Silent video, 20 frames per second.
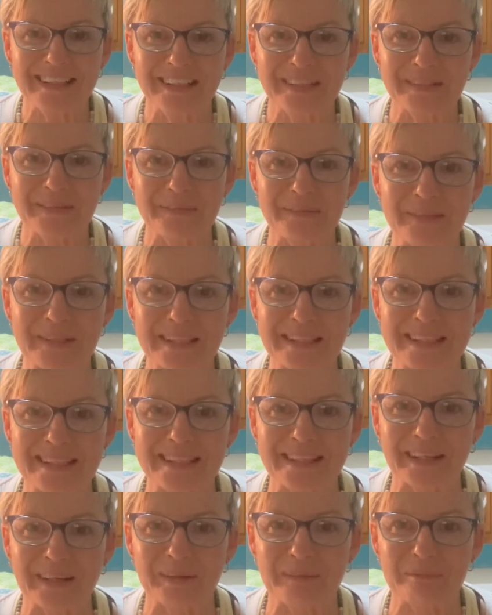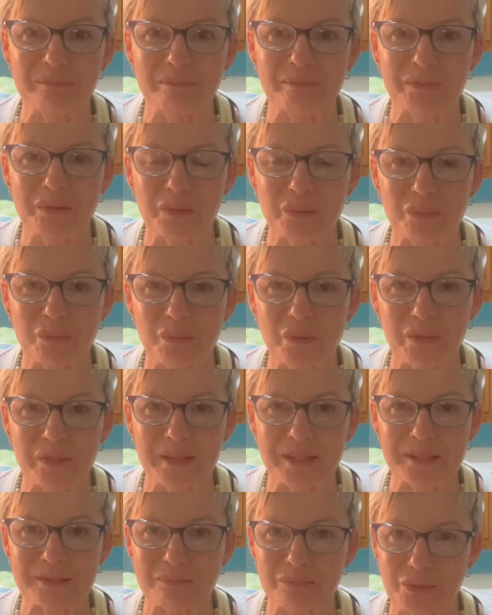with what
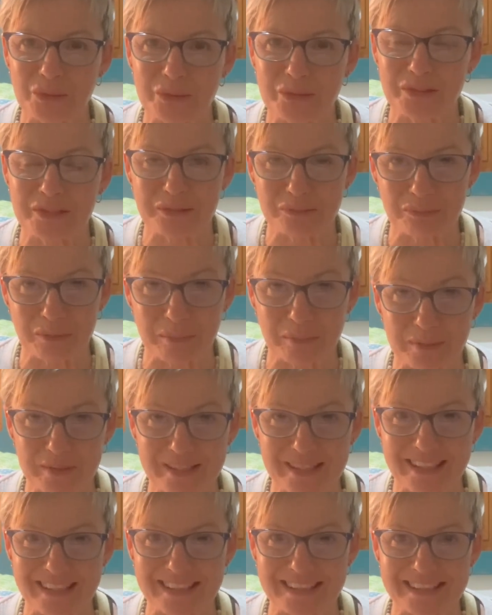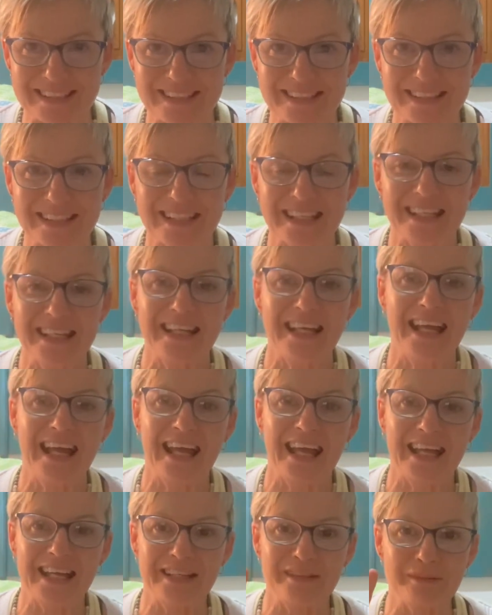these mudras represent,
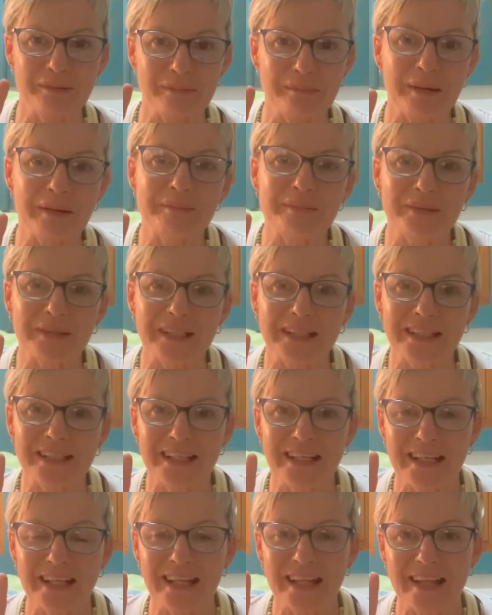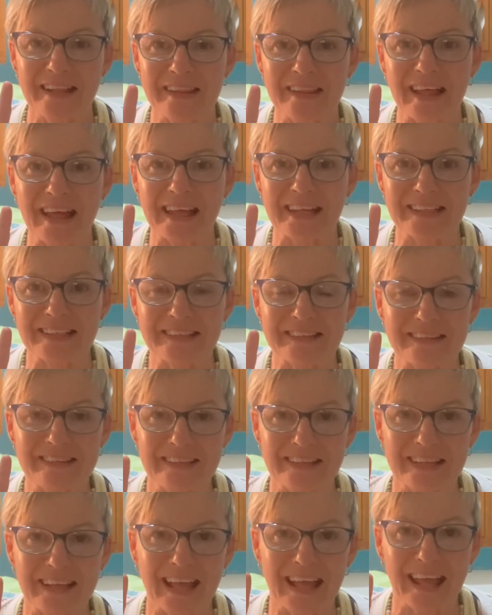and remembering that the
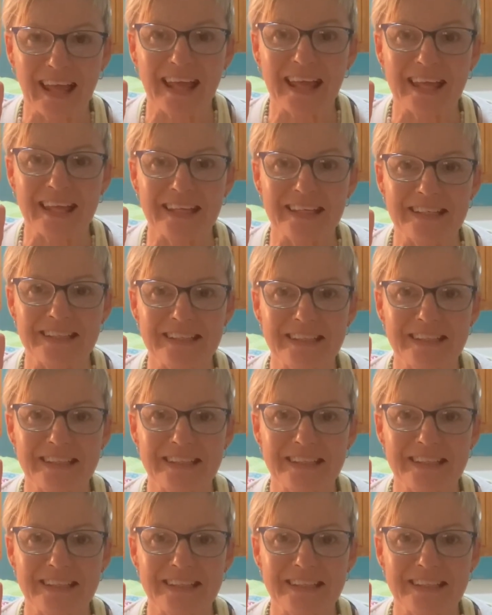hand